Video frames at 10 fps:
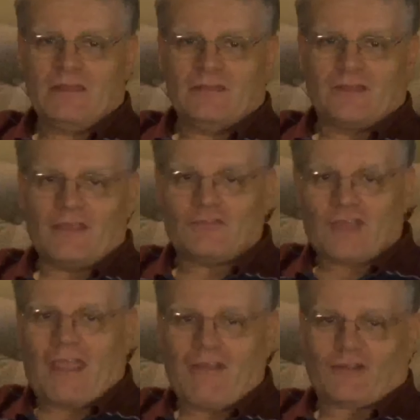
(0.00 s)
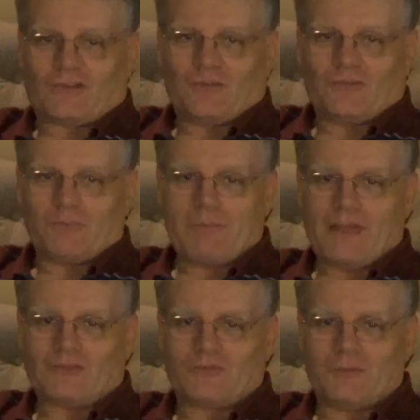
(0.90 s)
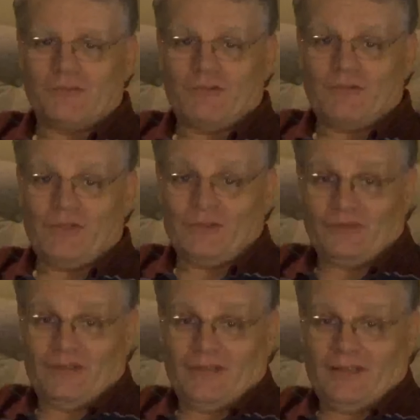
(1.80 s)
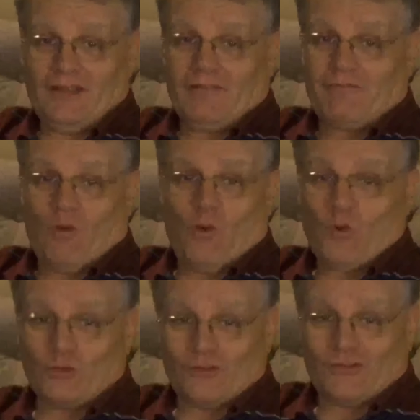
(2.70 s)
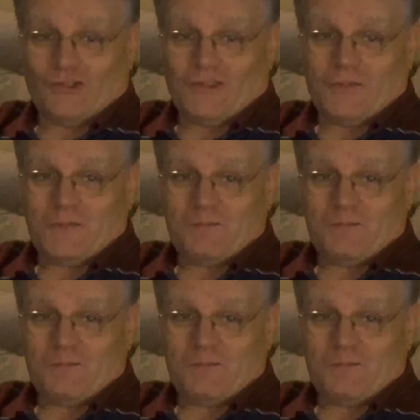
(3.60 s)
Dave's character was about to be revealed for all to see.